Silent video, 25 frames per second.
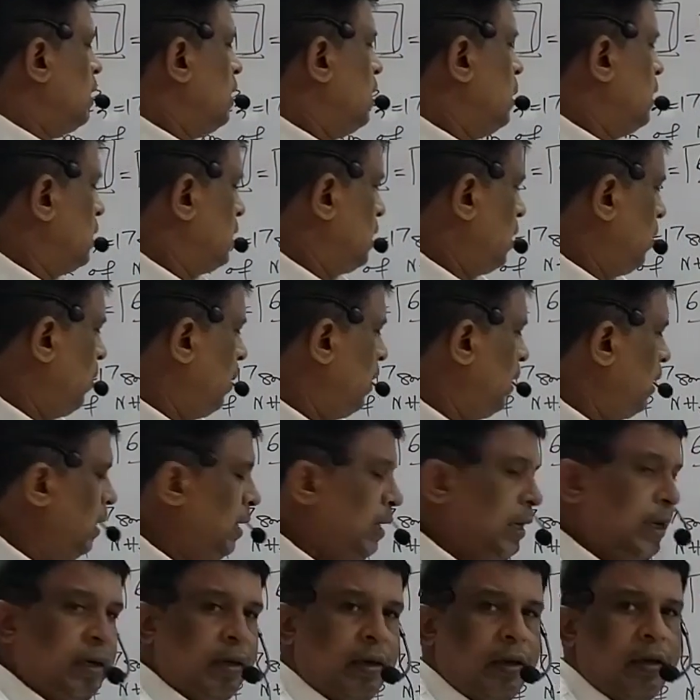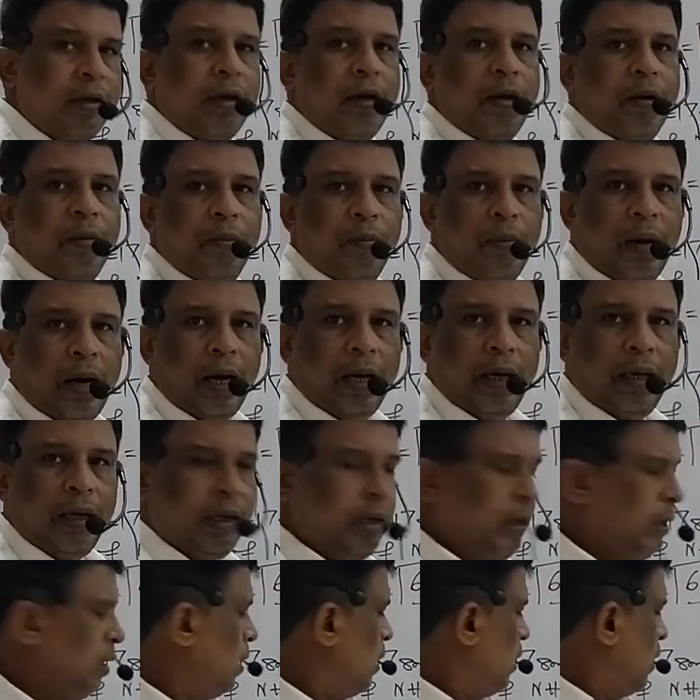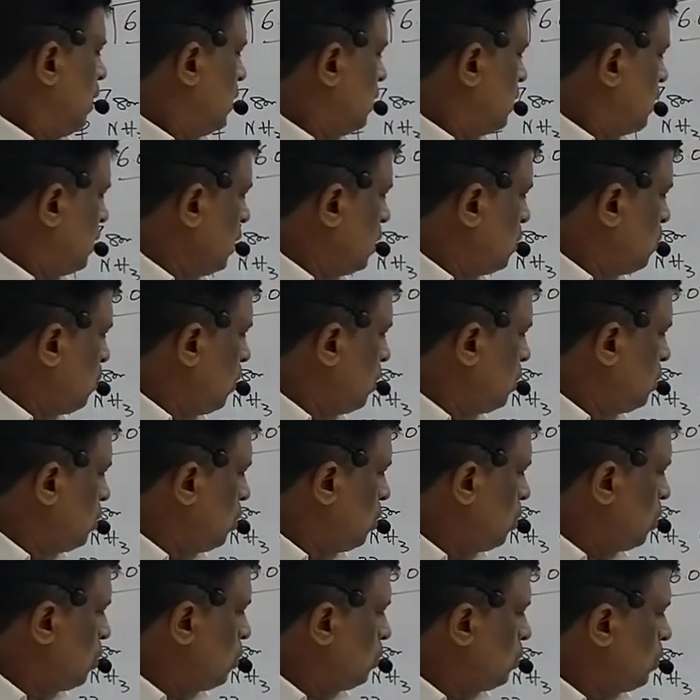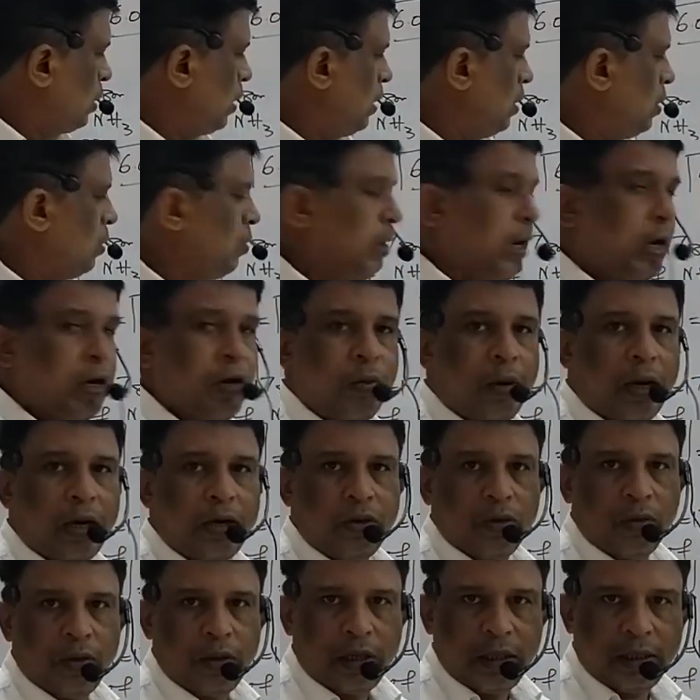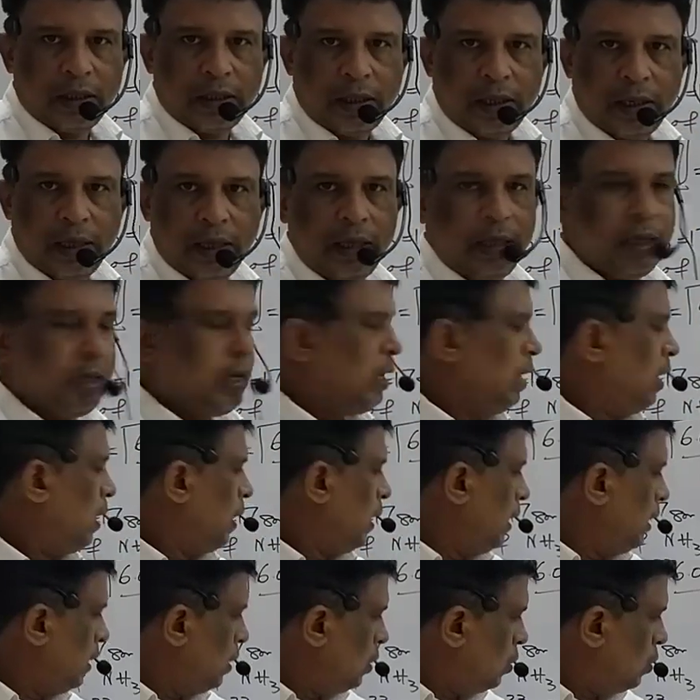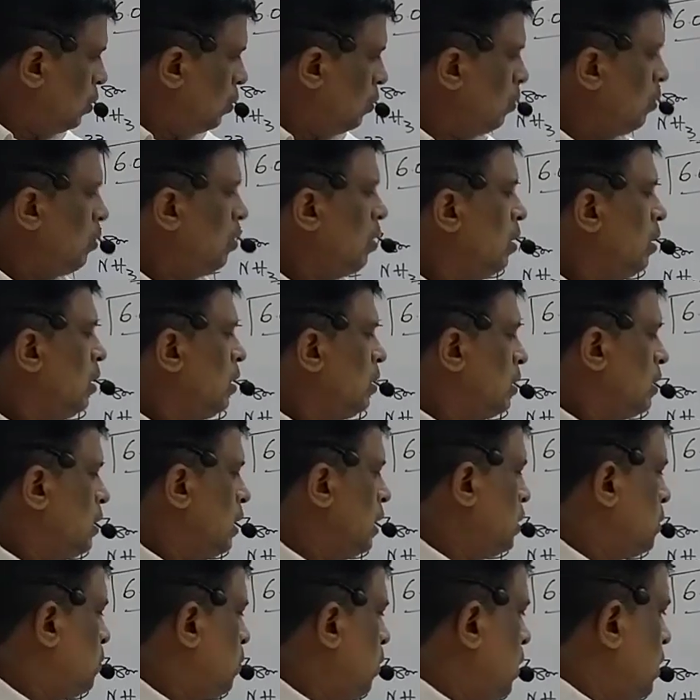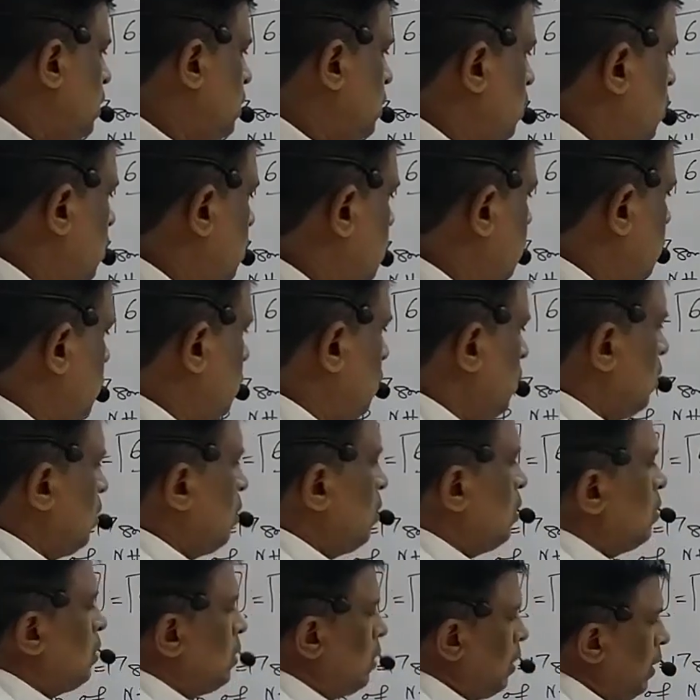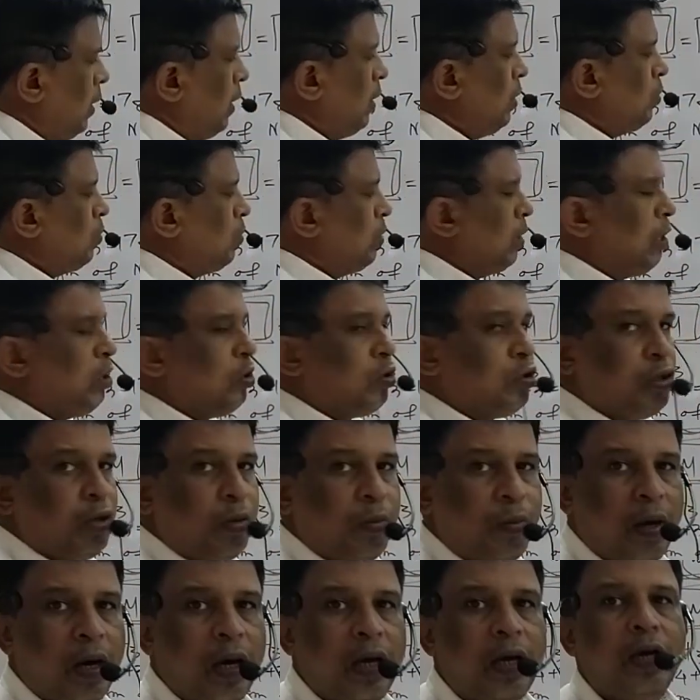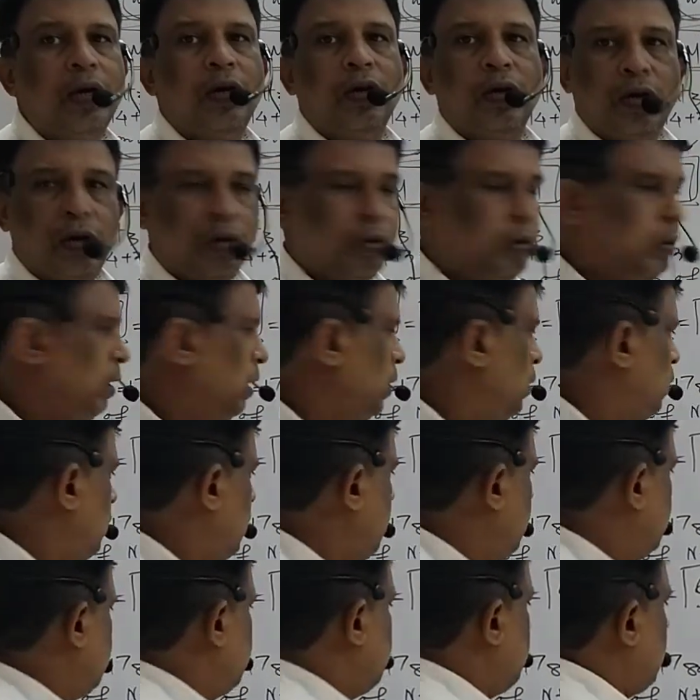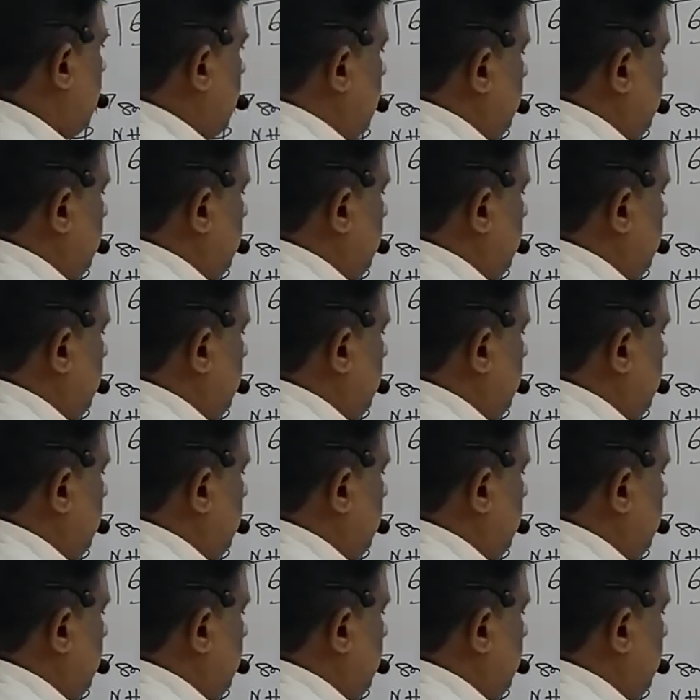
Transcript: 17 by 6.023 into 10 to the power 23 into 6.023 into 10 to the power 21. I